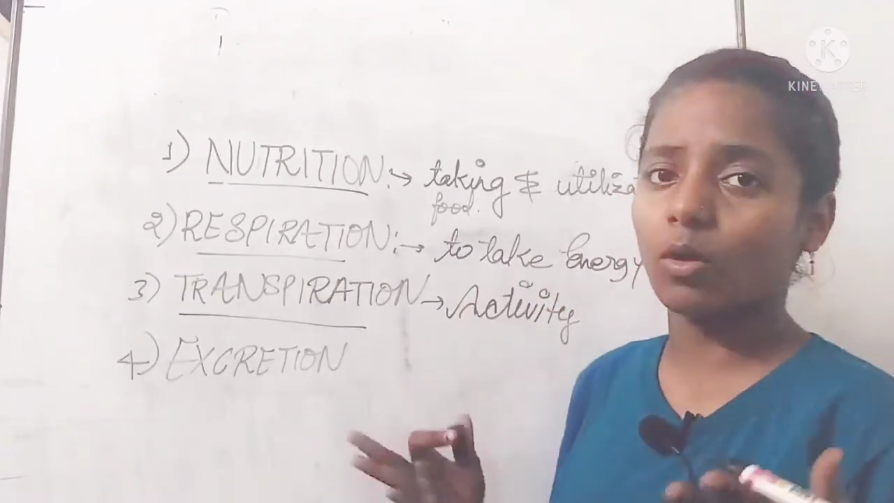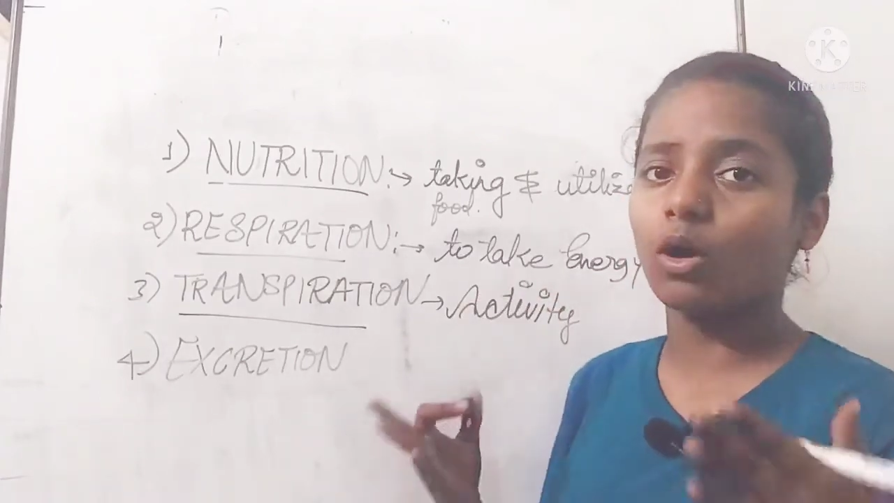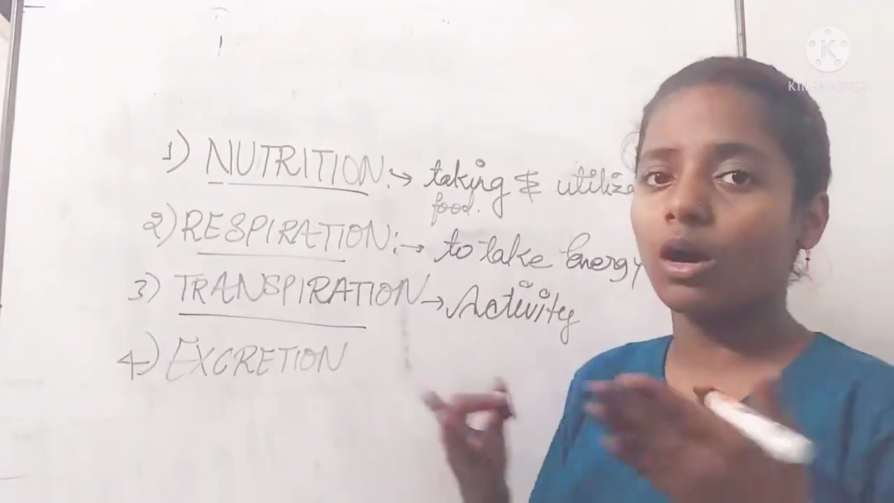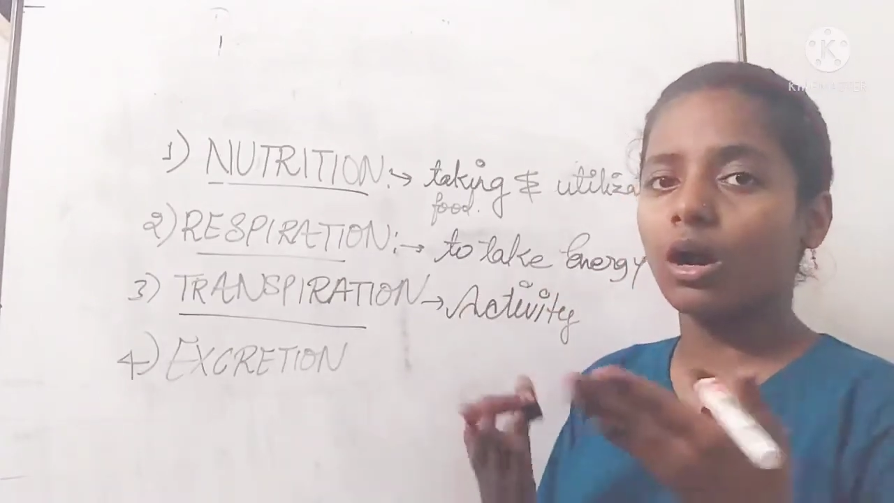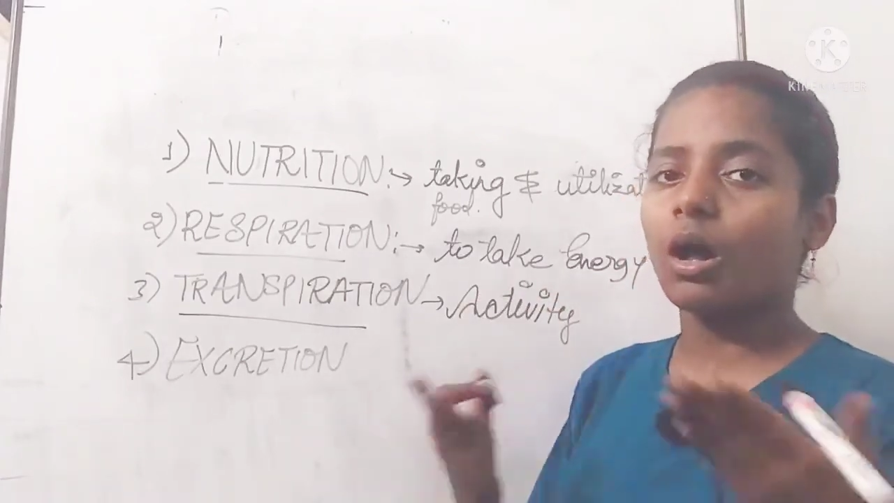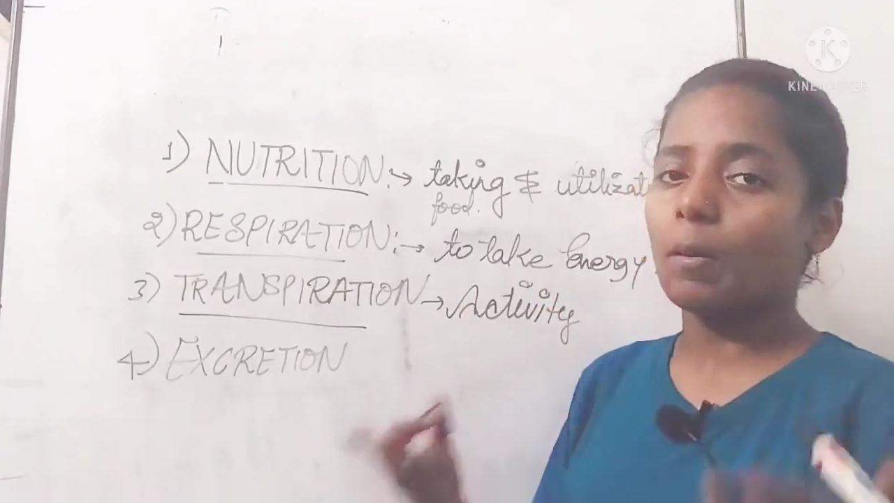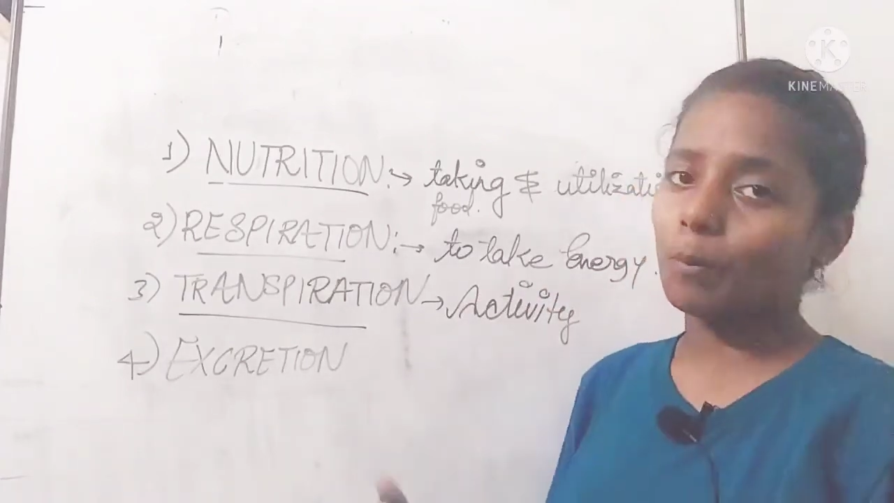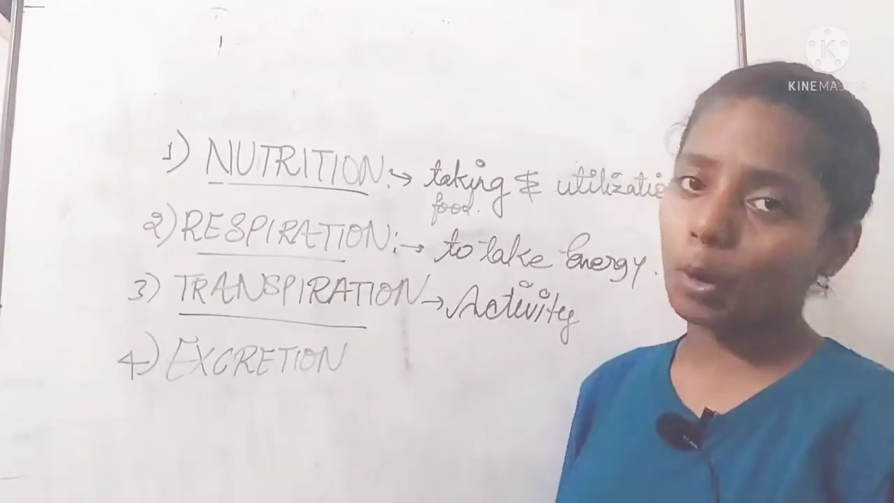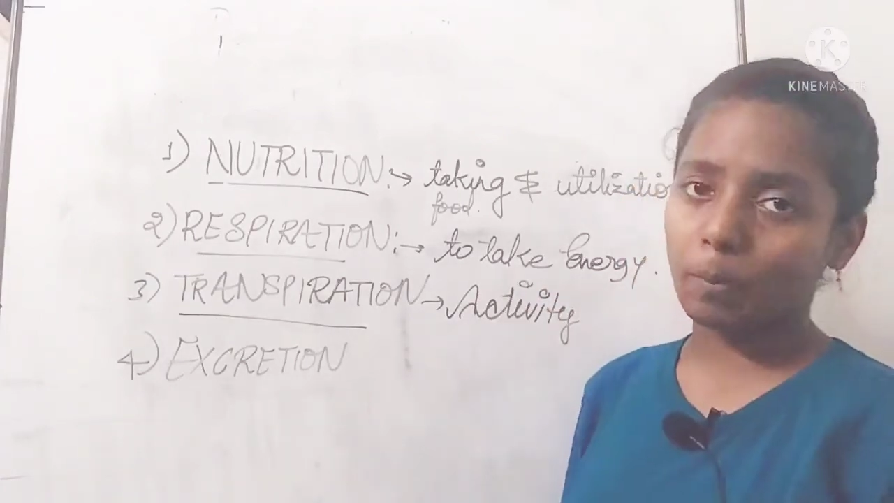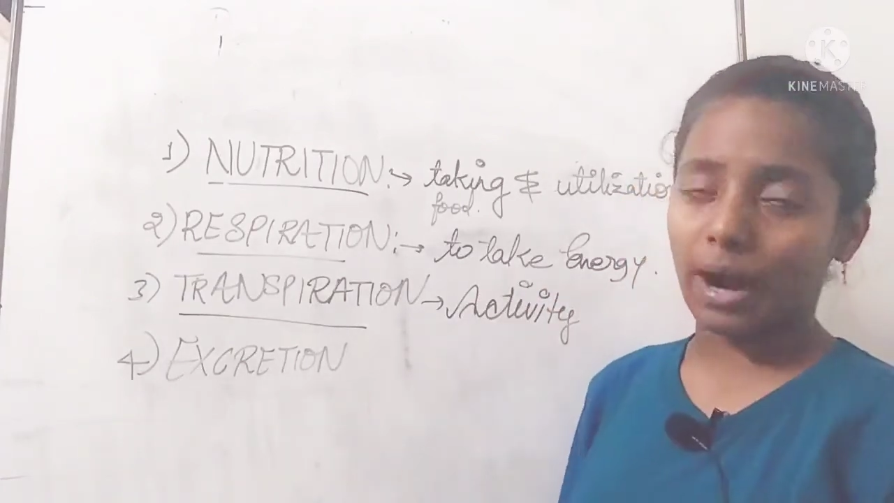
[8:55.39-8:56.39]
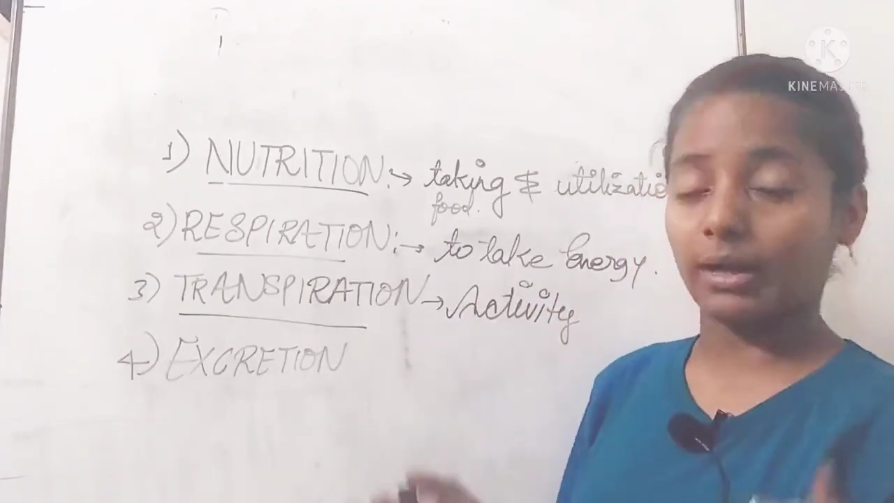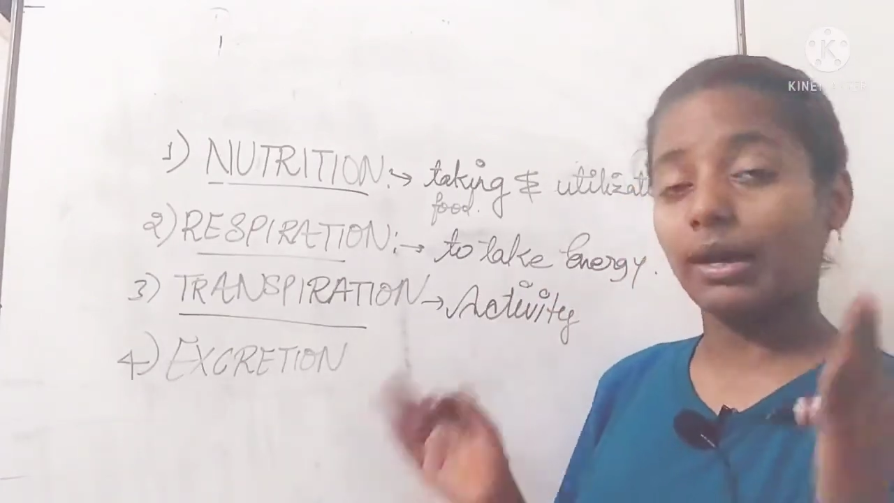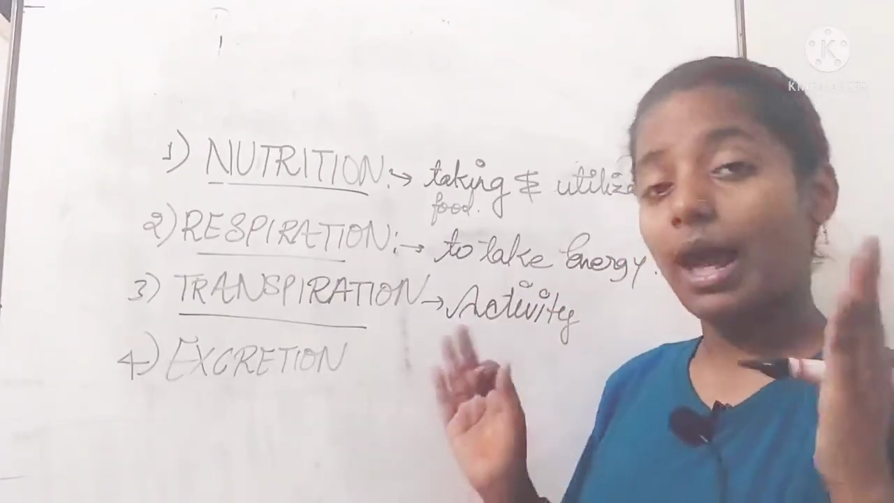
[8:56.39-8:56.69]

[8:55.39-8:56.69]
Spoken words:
your book part.